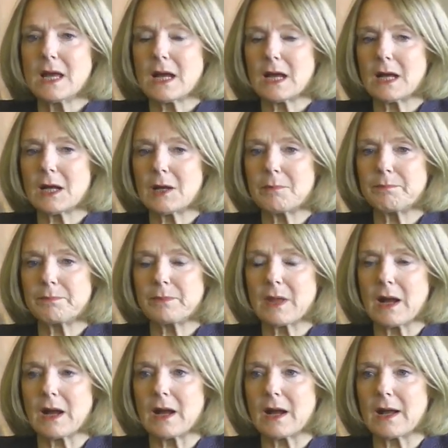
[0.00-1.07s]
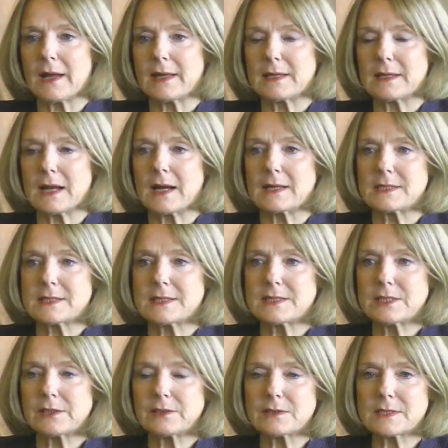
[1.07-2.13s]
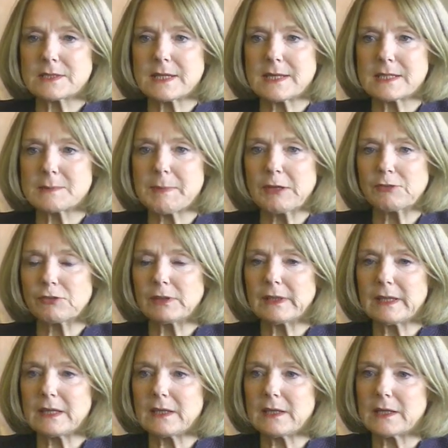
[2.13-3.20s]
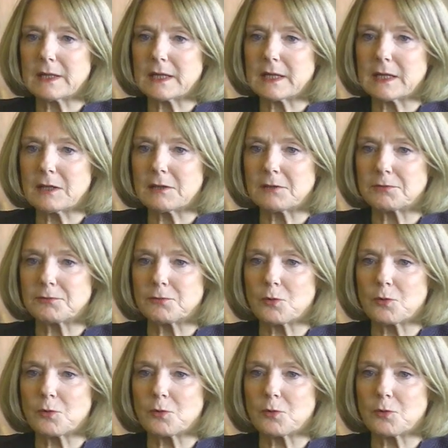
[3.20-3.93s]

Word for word: um, I I still see, especially uh,